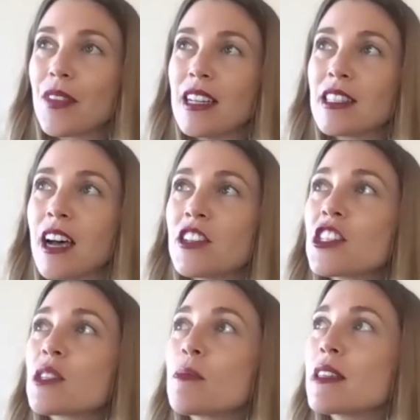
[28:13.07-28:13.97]
it
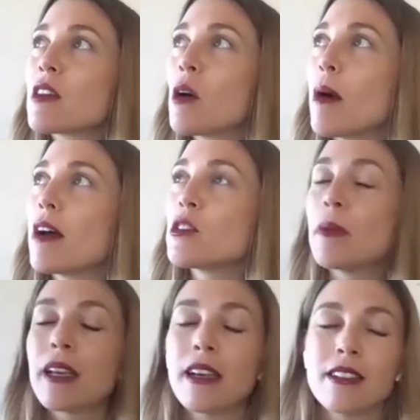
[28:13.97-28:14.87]
touches me so much
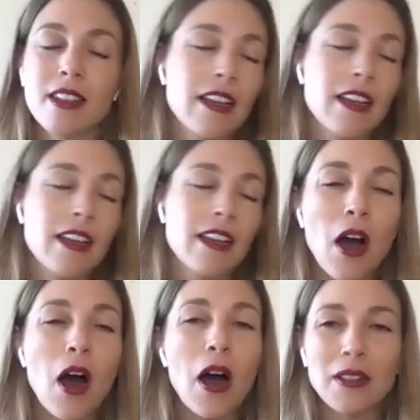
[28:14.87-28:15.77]
because like I'm
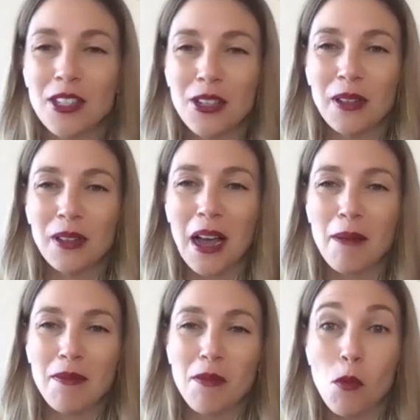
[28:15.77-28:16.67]
gone too. Like
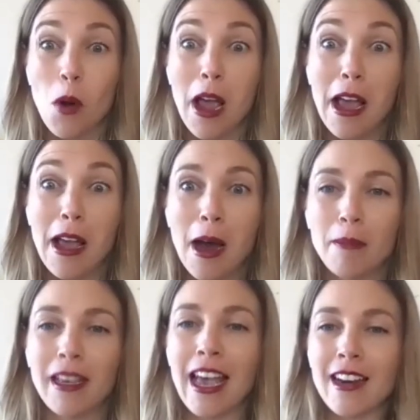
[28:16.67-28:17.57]
I'm way,
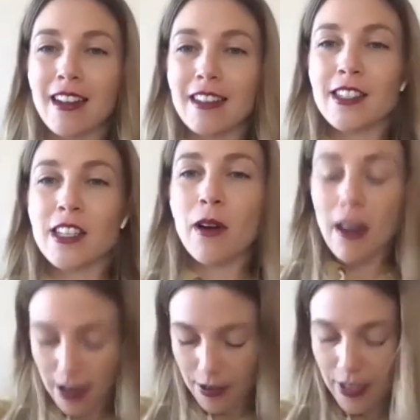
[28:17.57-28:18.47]
I'm Canada so
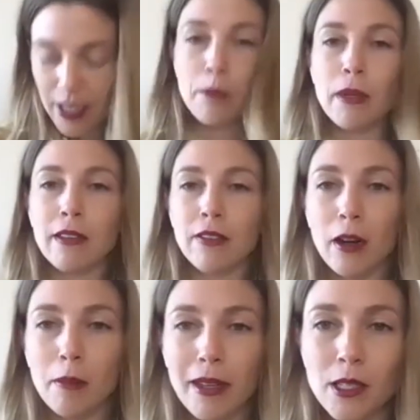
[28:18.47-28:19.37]
hard. I have like a beaver
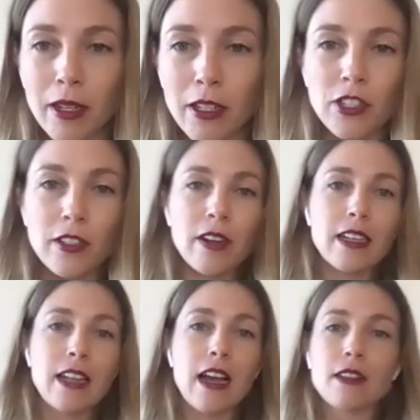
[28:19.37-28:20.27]
on my sweatshirt
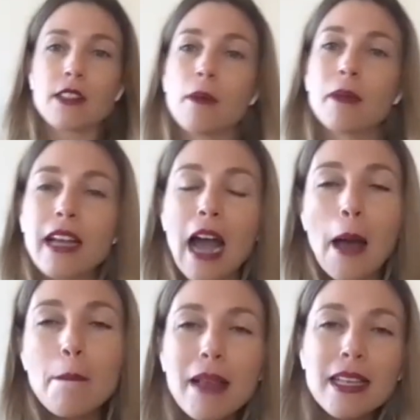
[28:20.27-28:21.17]
right now. So I'm like,
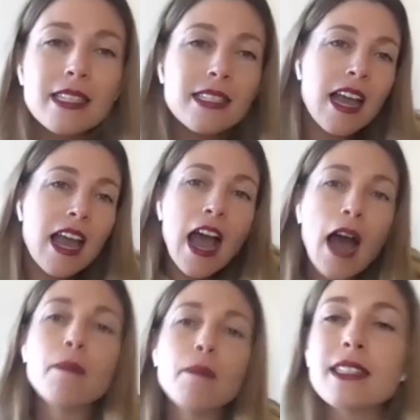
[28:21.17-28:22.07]
I miss,
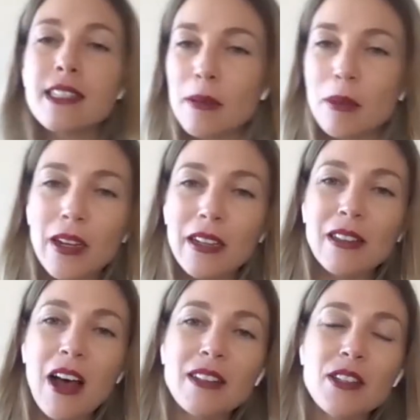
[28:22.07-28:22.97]
I miss Liberate
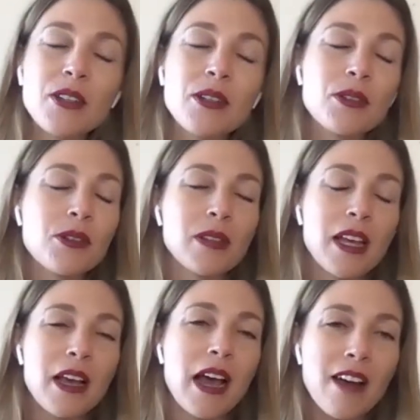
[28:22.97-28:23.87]
a lot too. So
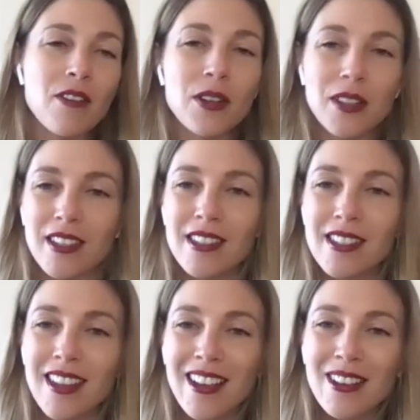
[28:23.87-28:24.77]
like I have all
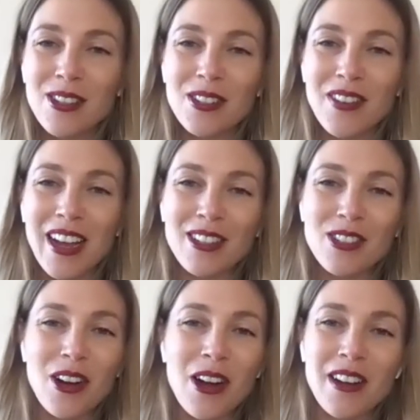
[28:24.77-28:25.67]
this sort of
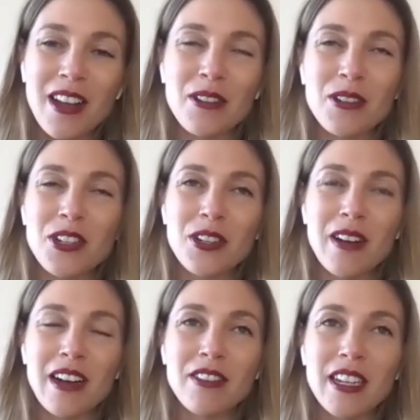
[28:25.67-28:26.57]
extra heart energy
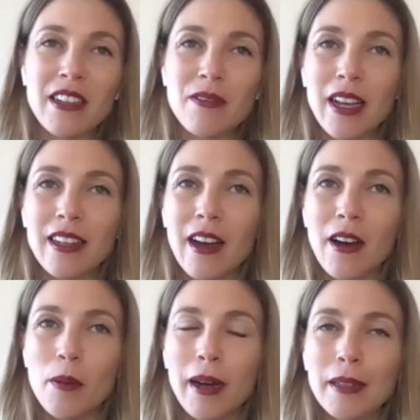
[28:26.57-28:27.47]
around it right
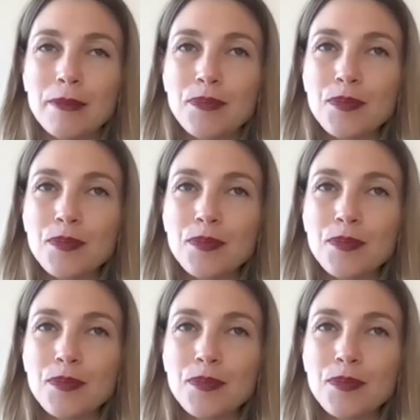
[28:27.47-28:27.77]
now, but